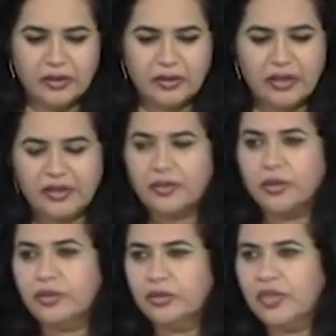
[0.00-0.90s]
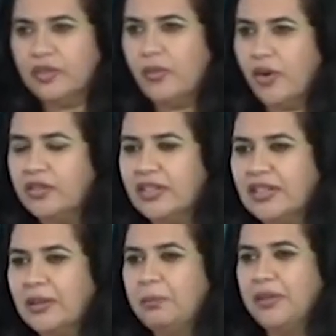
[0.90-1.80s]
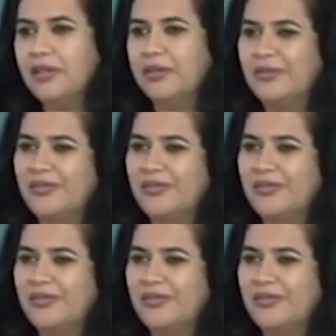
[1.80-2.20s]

Okay, so, you just watched a clipping